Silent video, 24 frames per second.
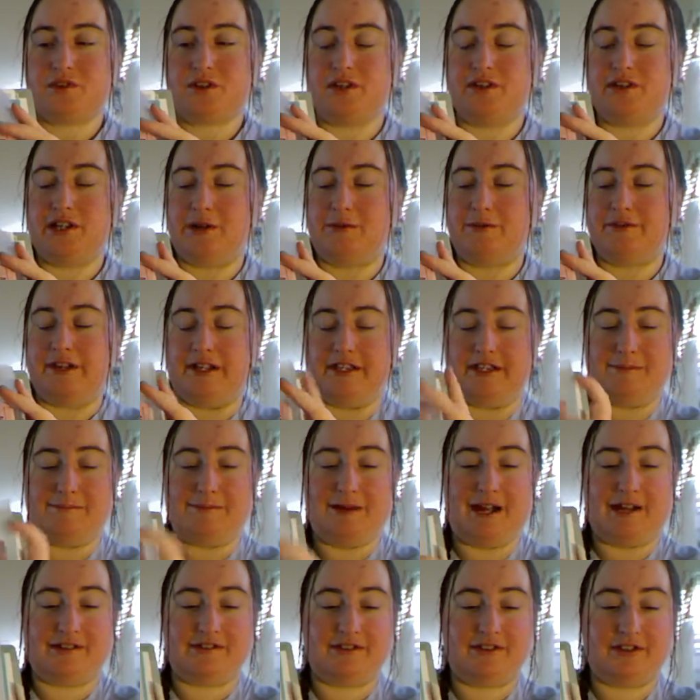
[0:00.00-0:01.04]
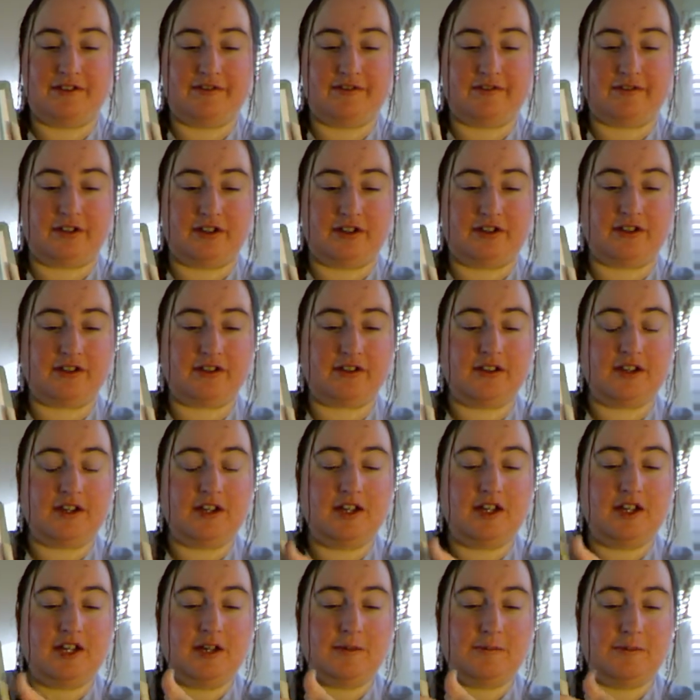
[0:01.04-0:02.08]
that was at the back to the front
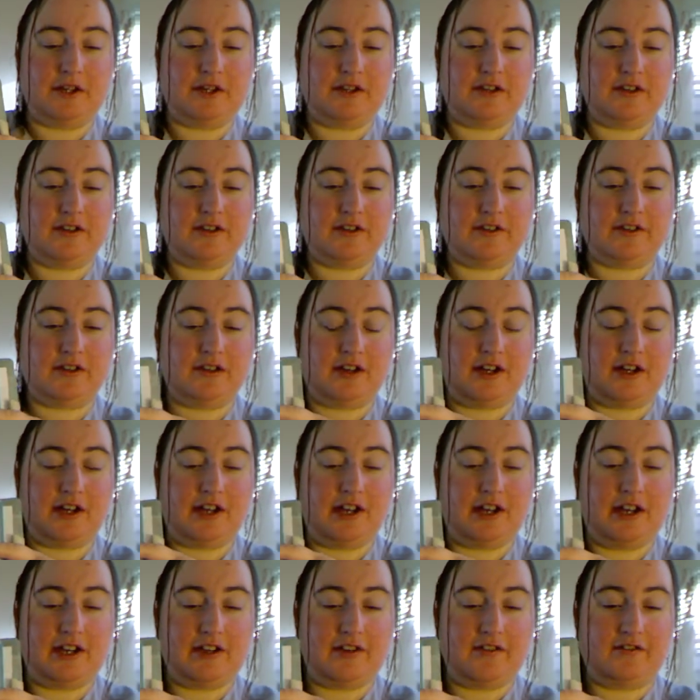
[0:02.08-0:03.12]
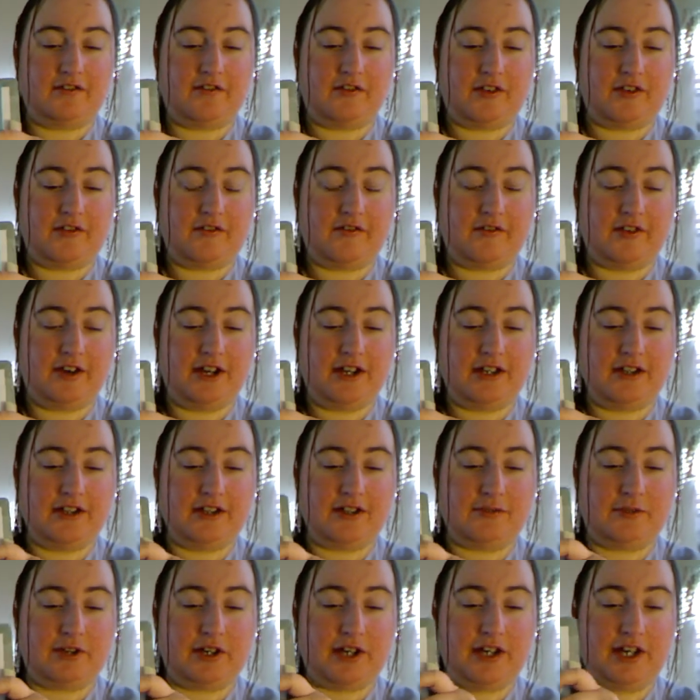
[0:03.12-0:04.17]
because I find
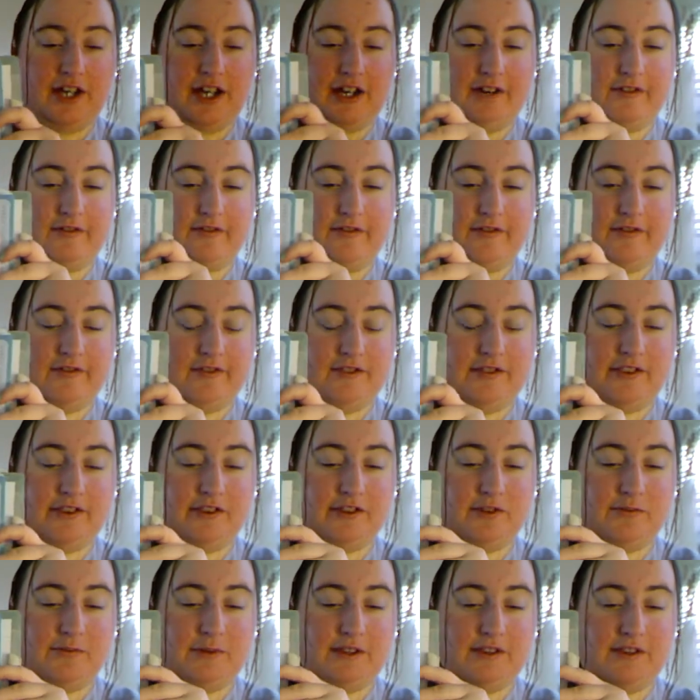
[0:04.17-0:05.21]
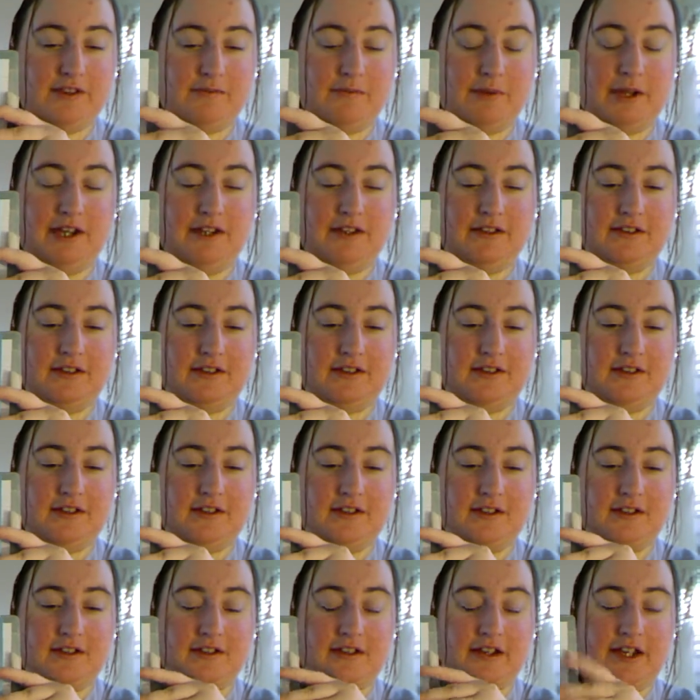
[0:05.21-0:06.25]
that when I have little bits and pieces,
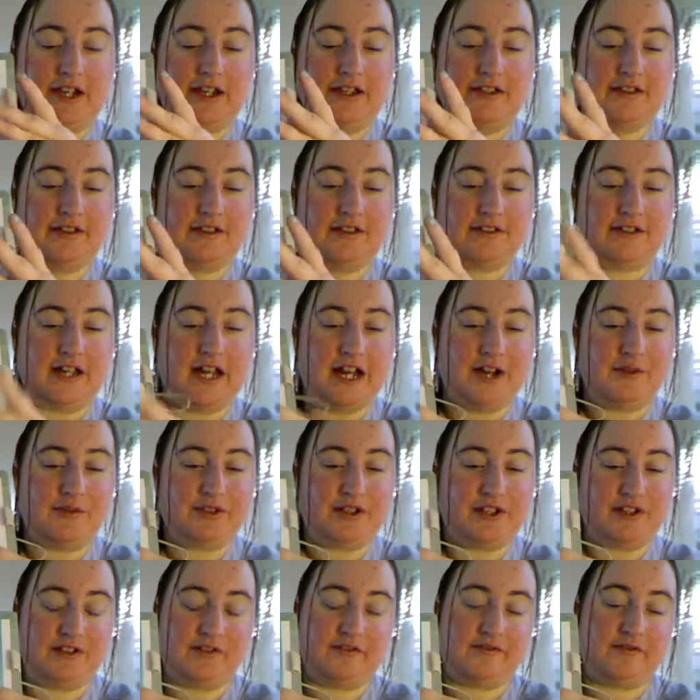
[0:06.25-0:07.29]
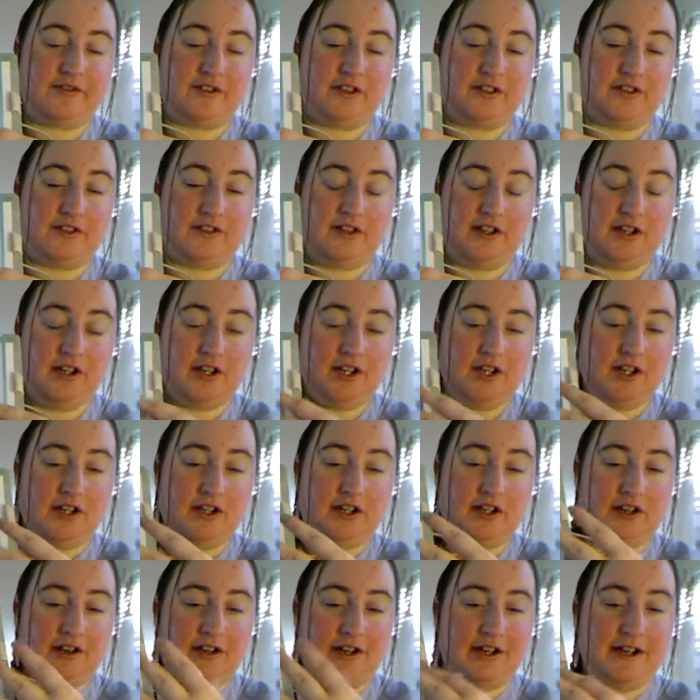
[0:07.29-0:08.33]
it's easier to have it at the front.
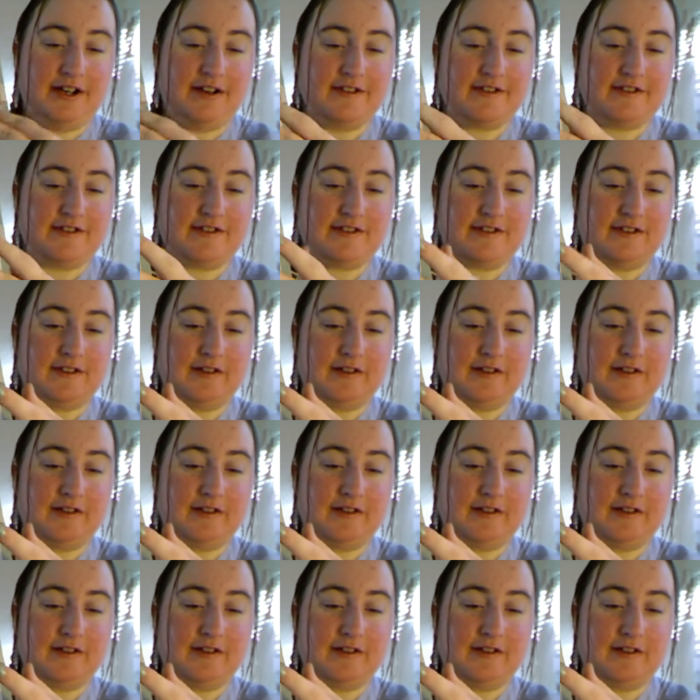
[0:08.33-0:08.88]
Now I had,